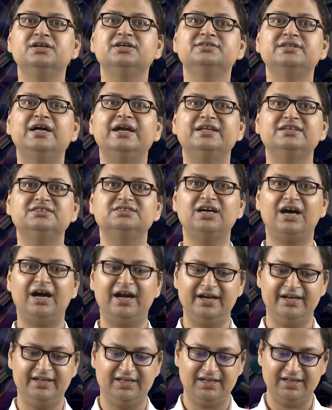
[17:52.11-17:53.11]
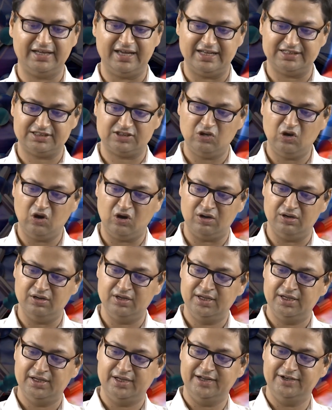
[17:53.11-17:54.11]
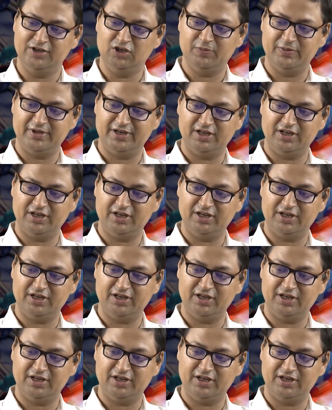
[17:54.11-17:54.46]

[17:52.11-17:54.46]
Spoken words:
that is the ideal gas law. And you may